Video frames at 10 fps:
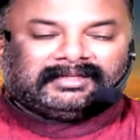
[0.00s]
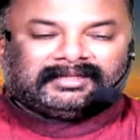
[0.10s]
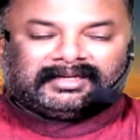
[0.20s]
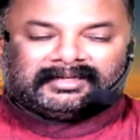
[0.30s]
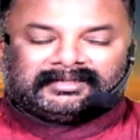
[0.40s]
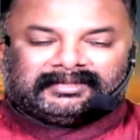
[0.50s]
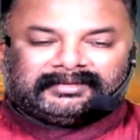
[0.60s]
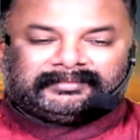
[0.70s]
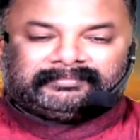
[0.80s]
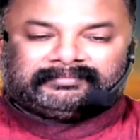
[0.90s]

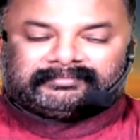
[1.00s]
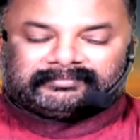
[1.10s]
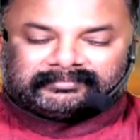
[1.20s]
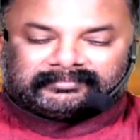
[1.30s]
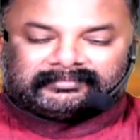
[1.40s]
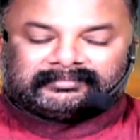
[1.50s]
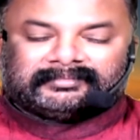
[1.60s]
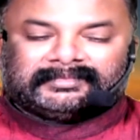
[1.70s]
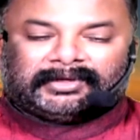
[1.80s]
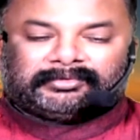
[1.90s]

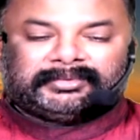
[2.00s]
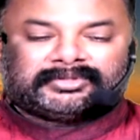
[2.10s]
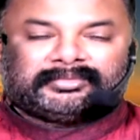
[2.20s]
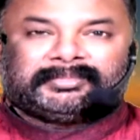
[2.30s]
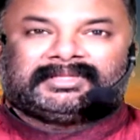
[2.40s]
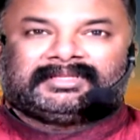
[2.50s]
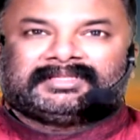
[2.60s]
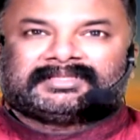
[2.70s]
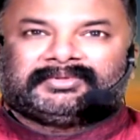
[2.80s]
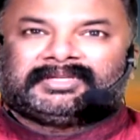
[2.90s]
There could be so many
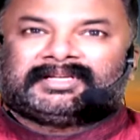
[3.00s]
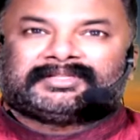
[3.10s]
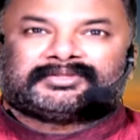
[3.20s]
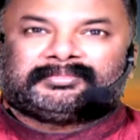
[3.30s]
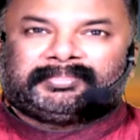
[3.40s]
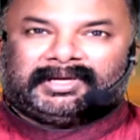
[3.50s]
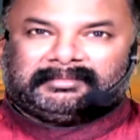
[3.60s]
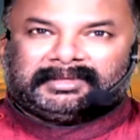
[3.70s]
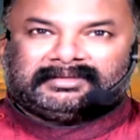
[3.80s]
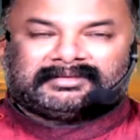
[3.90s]
things with regards to
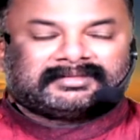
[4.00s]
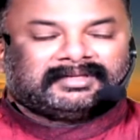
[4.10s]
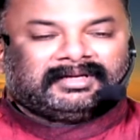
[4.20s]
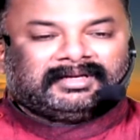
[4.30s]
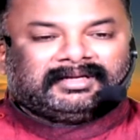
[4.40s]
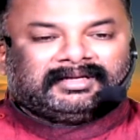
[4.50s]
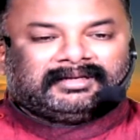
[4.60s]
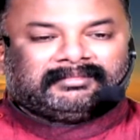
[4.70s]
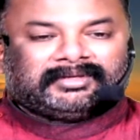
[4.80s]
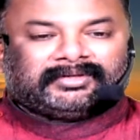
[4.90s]
payments,
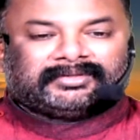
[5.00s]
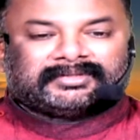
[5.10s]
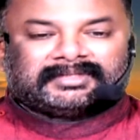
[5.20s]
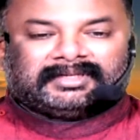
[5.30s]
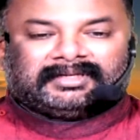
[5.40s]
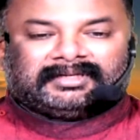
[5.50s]
because